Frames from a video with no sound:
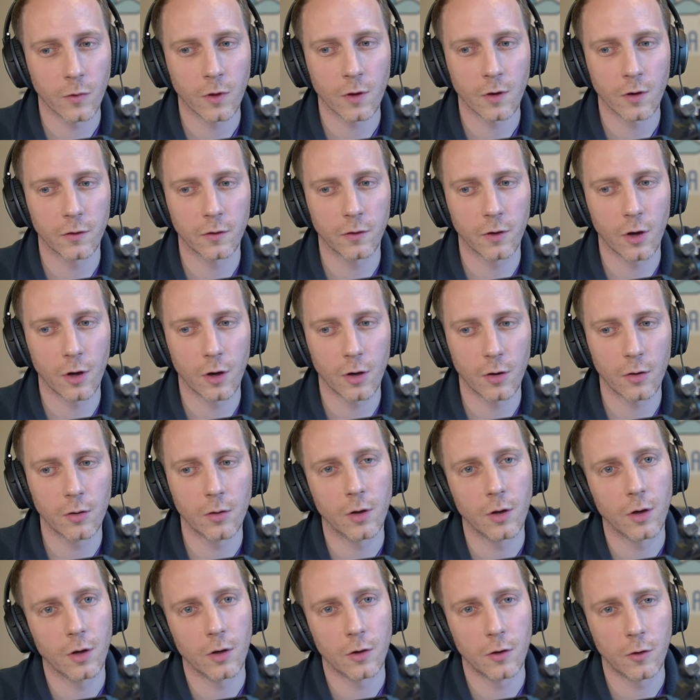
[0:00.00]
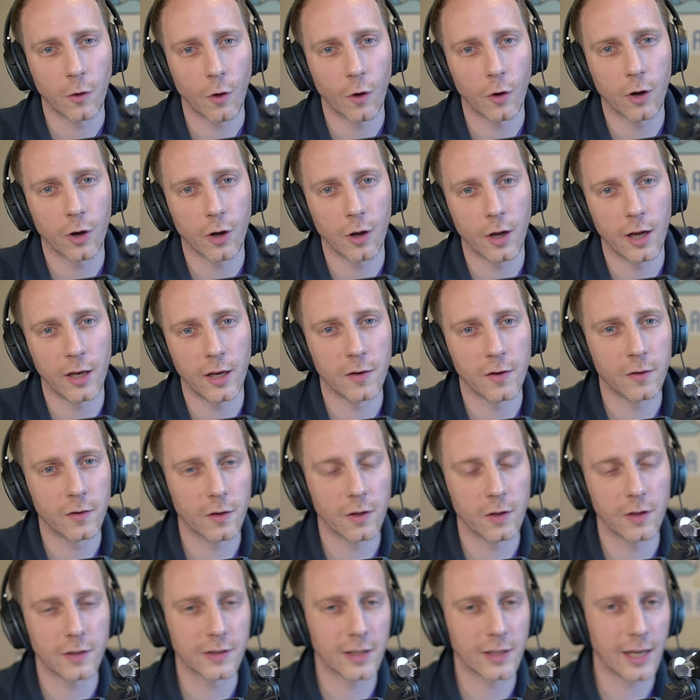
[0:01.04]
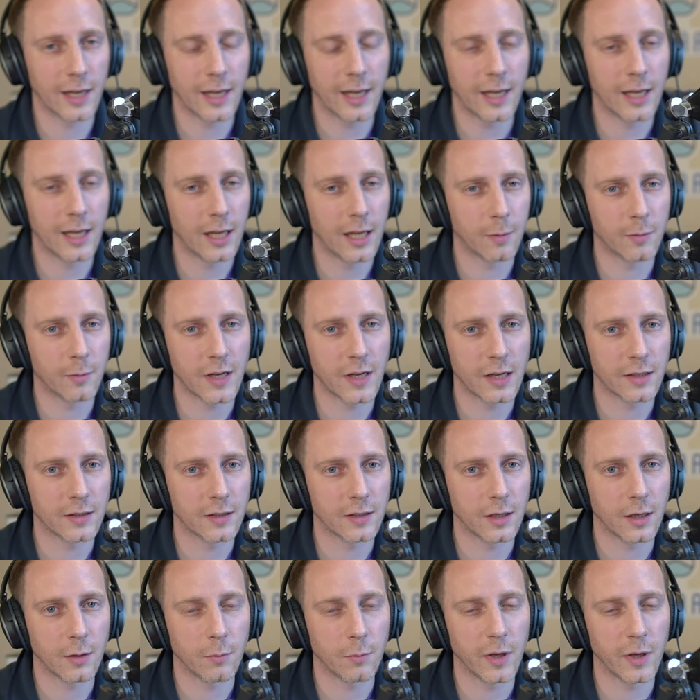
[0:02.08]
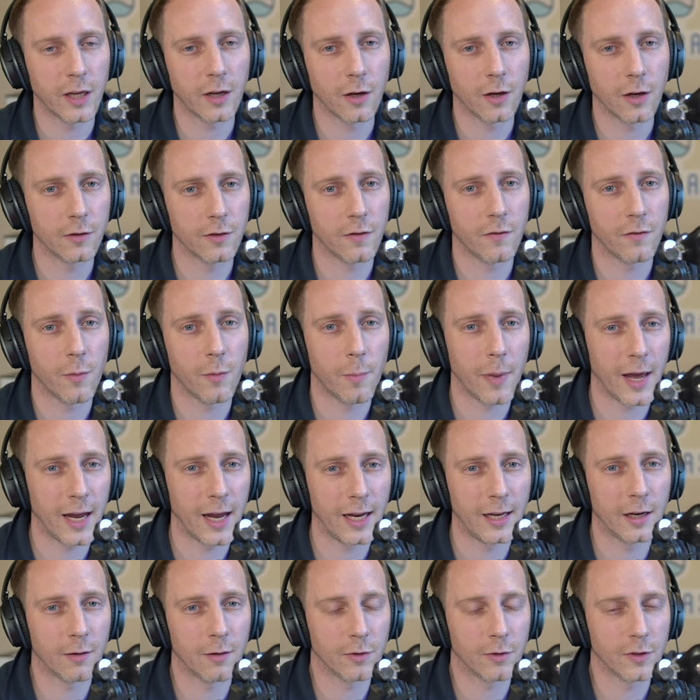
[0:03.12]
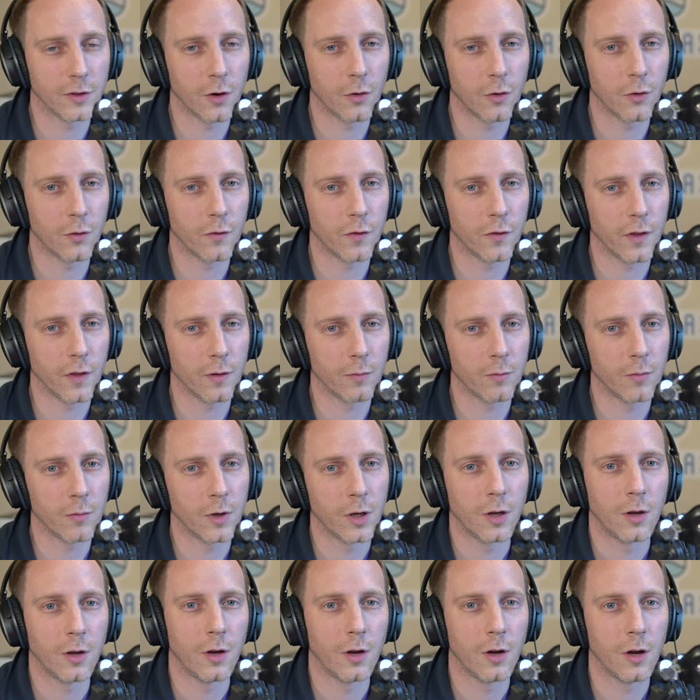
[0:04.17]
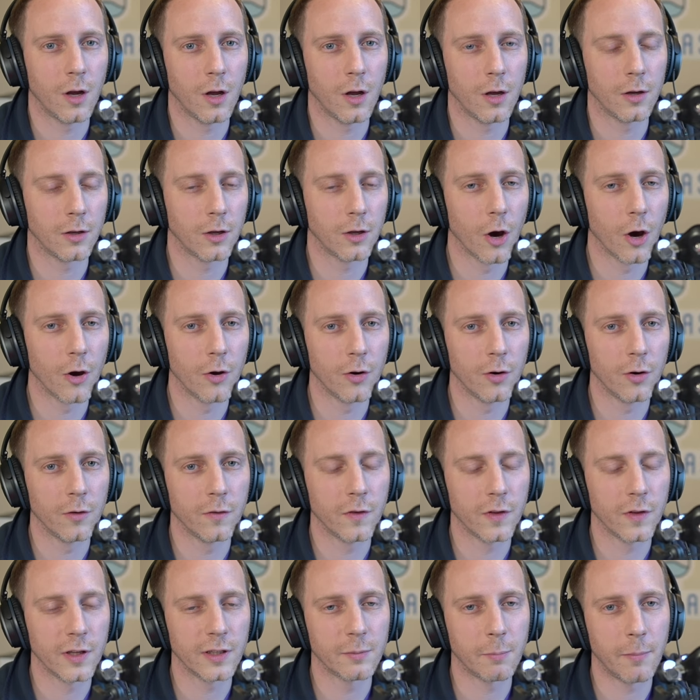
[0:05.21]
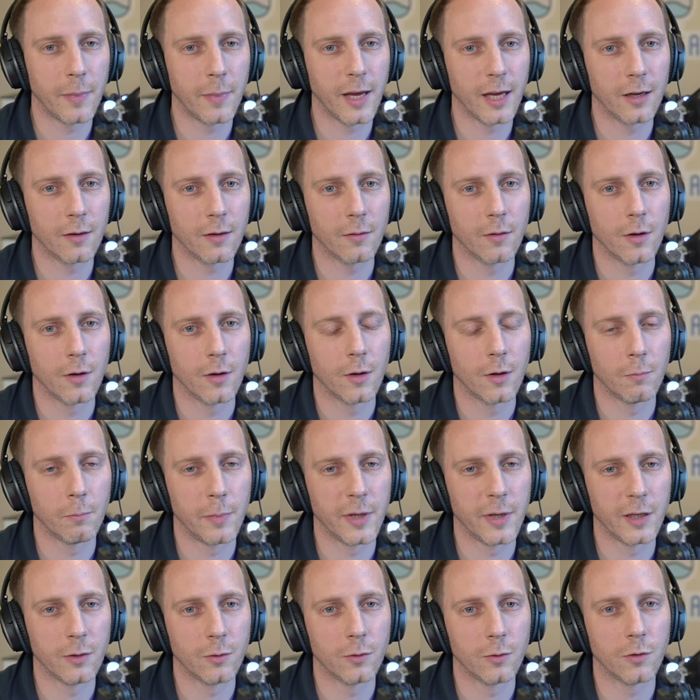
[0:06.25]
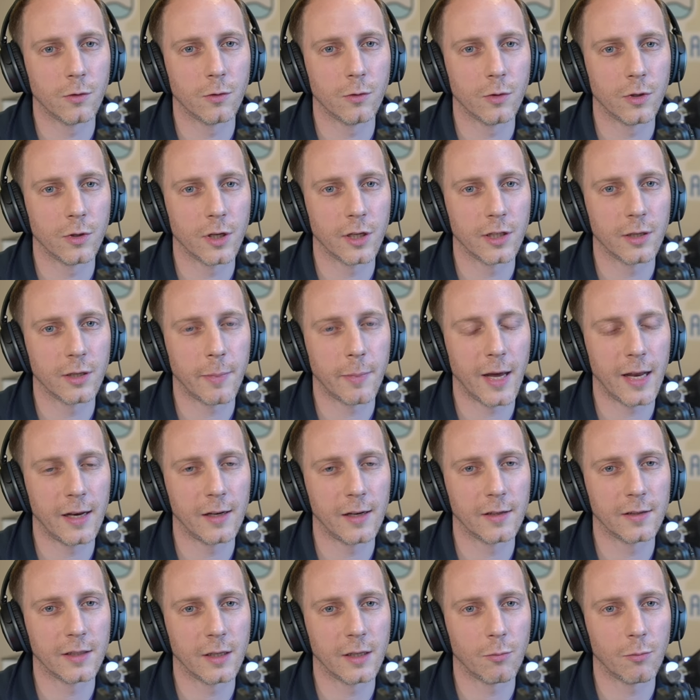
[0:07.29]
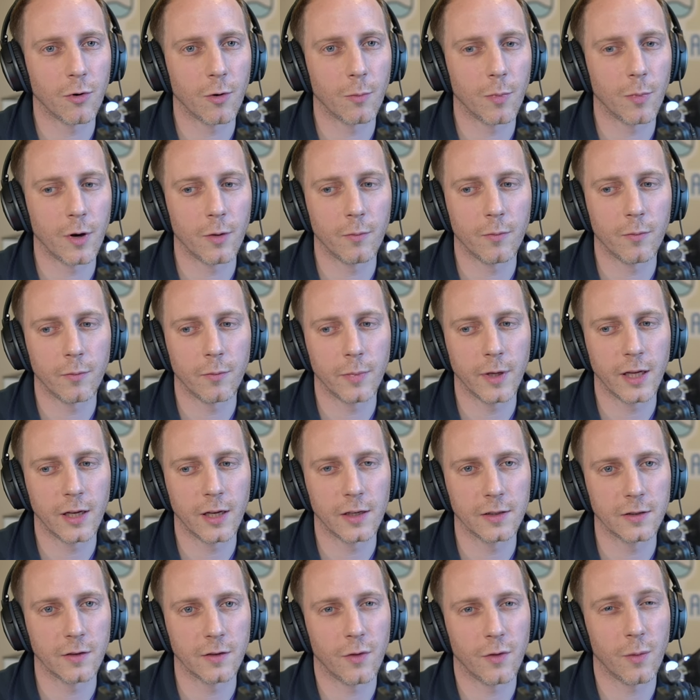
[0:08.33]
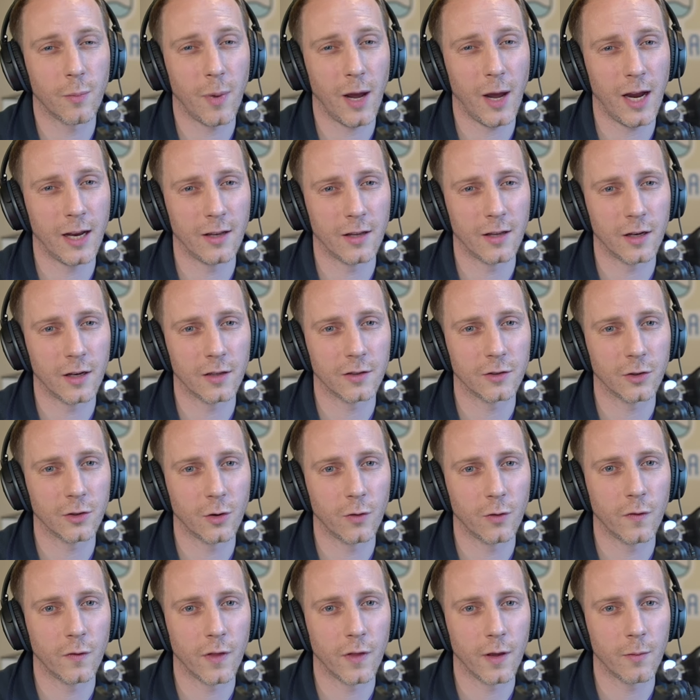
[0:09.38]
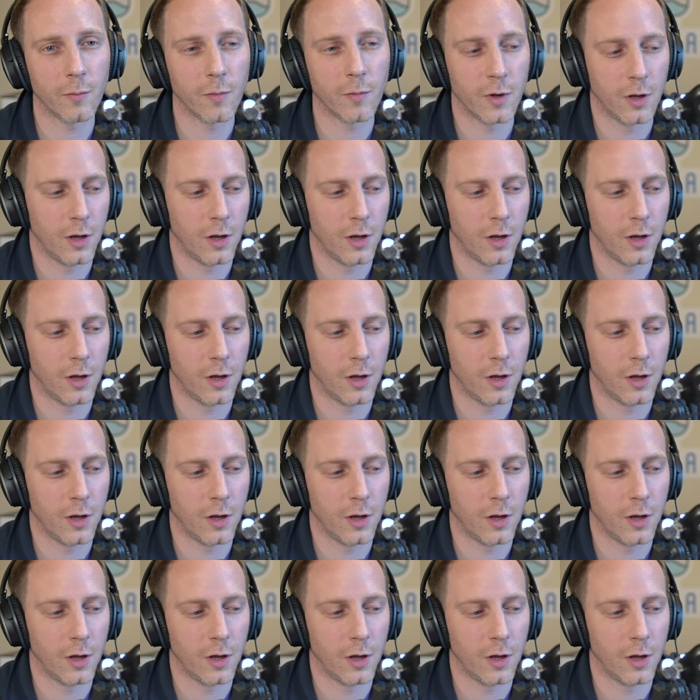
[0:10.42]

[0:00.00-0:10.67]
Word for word: So Docker into the Selenium testing because of the pain it resolved for them. Uh, Go for this big build order dependency problem because of the pain that it solved for them.